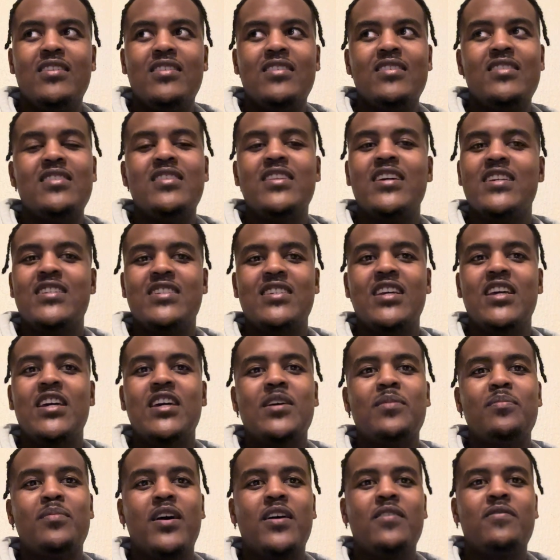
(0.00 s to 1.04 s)
this year
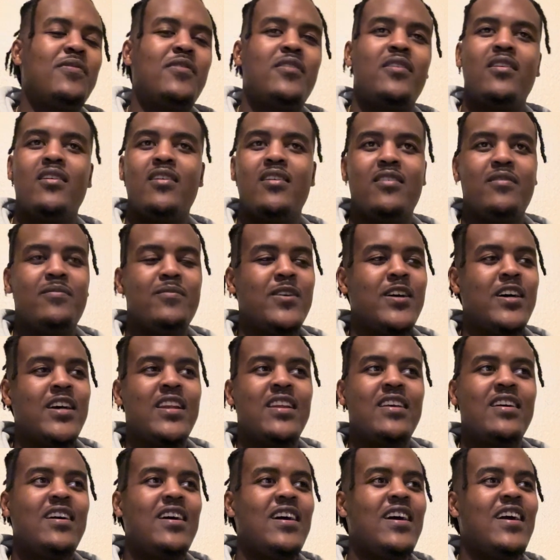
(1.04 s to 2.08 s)
by far,
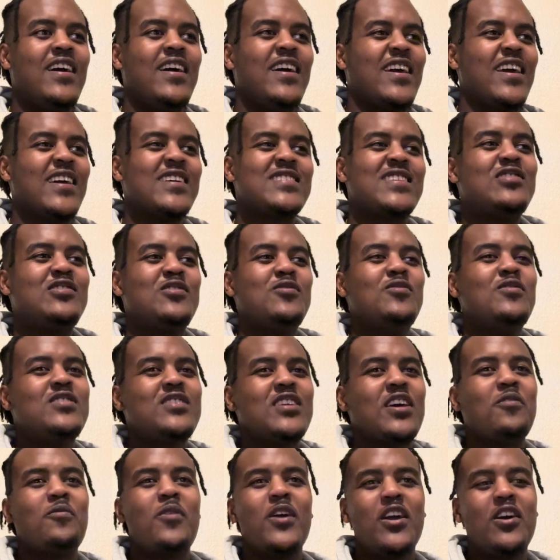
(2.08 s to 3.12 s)
man. It's like, as soon as
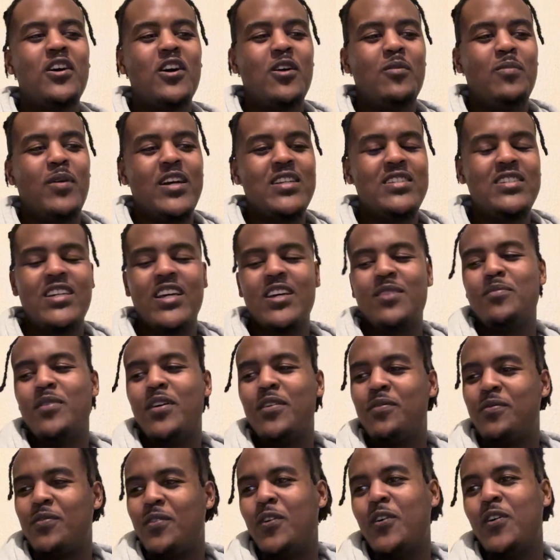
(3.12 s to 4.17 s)
I wake up, I check my
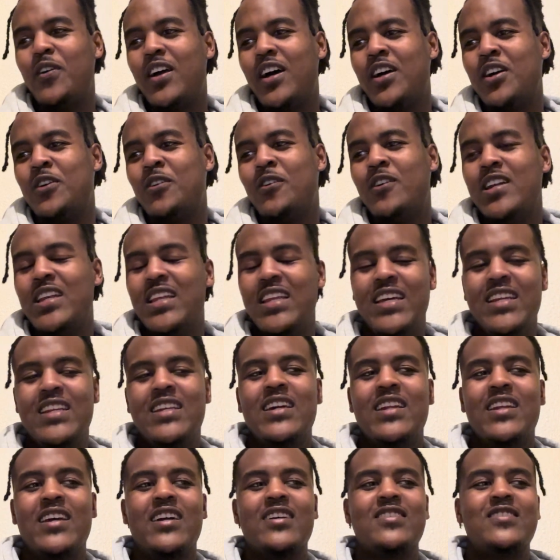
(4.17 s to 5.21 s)
phone, I go on Lead
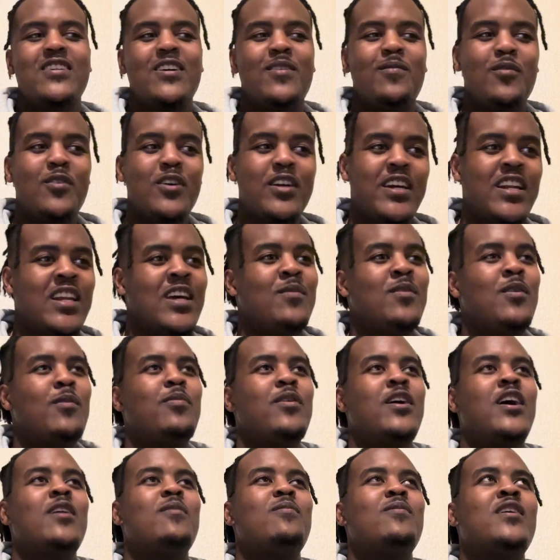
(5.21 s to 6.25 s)
Connector, I'm looking at my
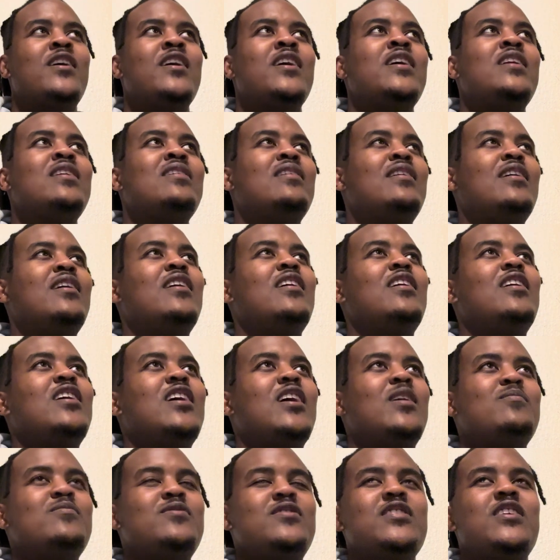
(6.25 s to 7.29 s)
pipeline,
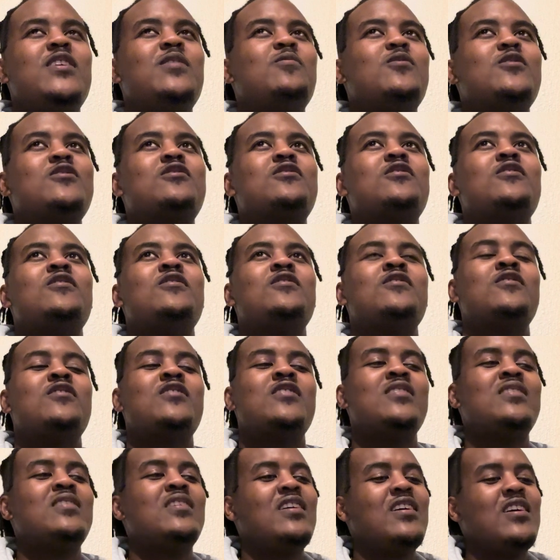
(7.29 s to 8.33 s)
I'm seeing what's going
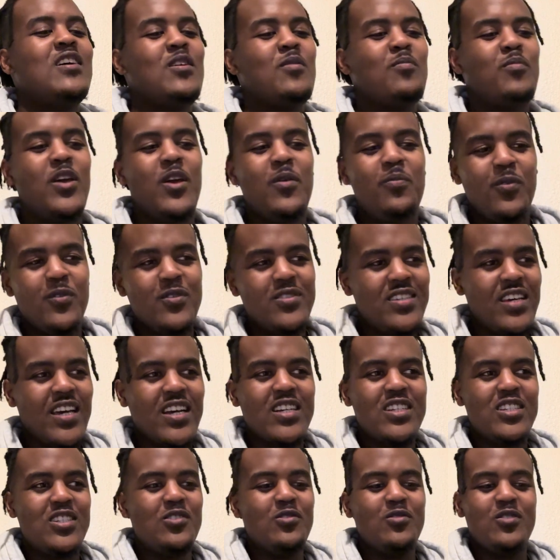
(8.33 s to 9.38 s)
on. People
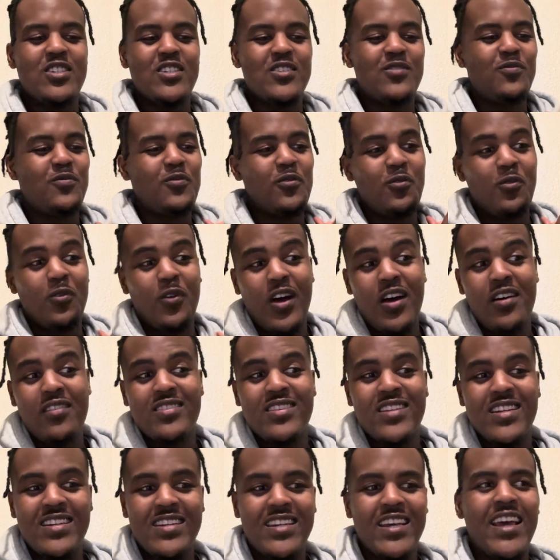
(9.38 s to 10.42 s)
text you just throughout
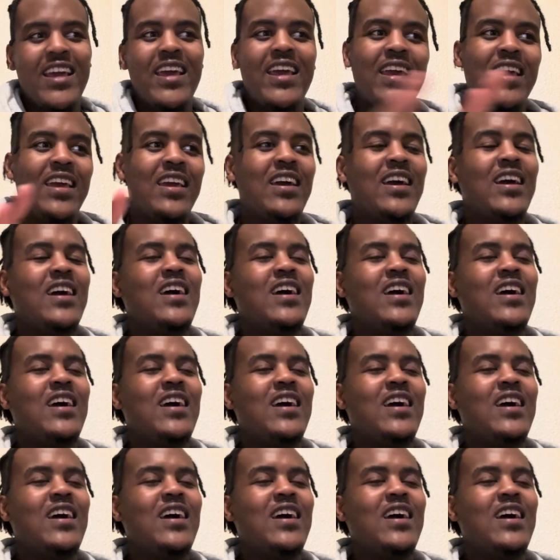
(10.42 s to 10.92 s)
the day,